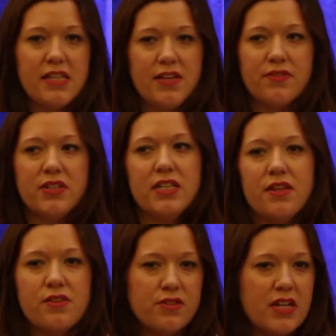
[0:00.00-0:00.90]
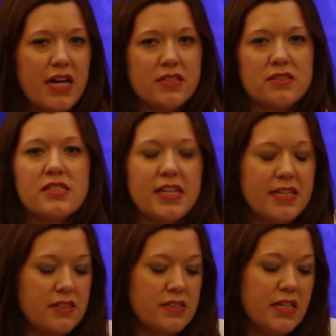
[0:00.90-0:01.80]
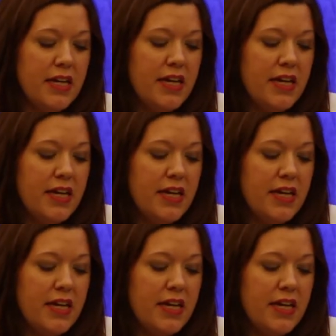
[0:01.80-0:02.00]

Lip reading: slavery in the United States